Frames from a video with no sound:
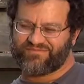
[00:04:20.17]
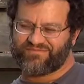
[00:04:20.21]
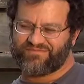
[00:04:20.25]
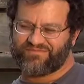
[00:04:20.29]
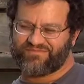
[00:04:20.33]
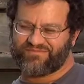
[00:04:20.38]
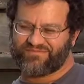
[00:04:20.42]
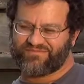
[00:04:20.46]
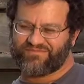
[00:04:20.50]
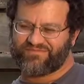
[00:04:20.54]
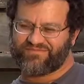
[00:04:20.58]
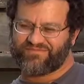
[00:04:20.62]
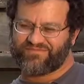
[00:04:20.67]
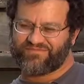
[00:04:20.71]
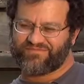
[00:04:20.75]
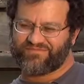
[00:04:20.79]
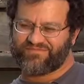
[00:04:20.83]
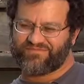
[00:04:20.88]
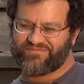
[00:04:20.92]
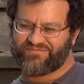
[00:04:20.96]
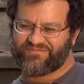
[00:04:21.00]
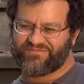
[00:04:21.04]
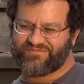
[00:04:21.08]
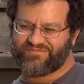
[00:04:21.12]

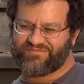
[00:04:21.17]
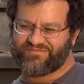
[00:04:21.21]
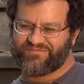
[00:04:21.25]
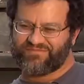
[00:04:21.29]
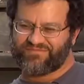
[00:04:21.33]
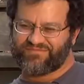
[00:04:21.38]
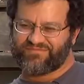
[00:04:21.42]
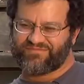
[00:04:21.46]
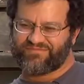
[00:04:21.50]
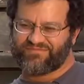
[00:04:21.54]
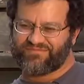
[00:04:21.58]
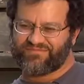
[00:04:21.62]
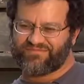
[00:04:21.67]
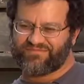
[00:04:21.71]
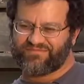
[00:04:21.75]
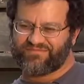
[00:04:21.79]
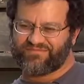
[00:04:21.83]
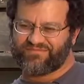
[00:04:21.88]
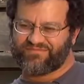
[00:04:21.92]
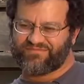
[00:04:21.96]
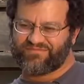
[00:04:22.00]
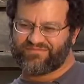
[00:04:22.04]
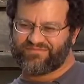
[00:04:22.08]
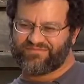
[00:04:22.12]

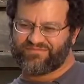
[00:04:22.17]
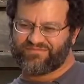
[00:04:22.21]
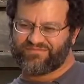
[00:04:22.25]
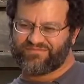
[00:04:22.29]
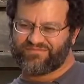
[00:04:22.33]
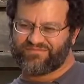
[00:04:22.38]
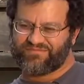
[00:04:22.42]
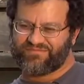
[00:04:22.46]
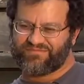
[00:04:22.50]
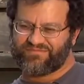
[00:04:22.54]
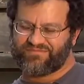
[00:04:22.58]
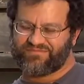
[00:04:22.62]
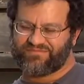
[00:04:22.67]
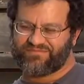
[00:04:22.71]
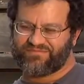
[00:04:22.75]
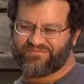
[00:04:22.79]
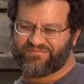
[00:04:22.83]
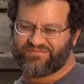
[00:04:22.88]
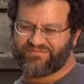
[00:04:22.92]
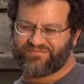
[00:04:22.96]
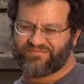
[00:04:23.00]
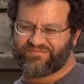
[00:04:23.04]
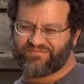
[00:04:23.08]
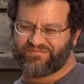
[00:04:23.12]

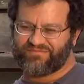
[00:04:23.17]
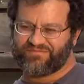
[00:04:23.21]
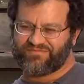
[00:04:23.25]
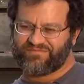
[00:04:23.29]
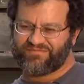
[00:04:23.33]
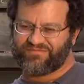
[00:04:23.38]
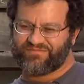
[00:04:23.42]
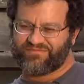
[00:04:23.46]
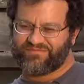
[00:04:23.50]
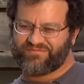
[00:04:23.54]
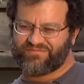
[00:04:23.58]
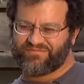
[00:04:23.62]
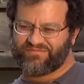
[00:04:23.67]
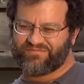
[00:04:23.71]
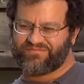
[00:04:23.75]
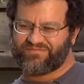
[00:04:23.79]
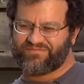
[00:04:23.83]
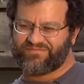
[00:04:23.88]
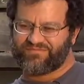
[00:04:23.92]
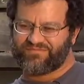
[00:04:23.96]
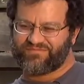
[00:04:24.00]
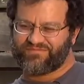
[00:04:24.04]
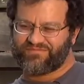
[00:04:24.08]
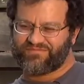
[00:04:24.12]

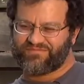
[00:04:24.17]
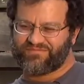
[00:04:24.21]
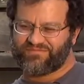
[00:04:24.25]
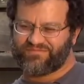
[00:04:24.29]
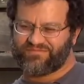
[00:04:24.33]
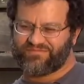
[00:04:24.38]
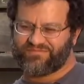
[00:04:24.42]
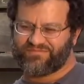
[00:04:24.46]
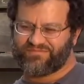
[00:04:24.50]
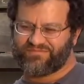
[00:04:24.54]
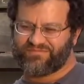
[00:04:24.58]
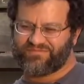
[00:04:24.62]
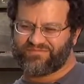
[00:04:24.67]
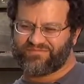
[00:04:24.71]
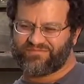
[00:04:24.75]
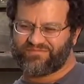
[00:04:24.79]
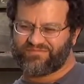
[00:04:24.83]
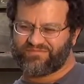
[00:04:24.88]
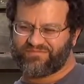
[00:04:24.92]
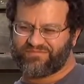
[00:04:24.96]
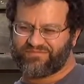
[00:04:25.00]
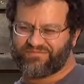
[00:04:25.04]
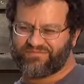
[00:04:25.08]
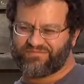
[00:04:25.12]

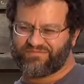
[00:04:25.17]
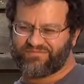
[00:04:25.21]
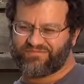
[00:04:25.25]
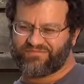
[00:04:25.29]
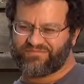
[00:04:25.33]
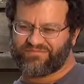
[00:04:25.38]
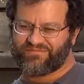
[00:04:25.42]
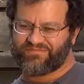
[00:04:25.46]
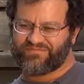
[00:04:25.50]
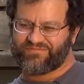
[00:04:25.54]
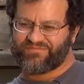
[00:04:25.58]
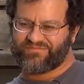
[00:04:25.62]
This person isn't speaking.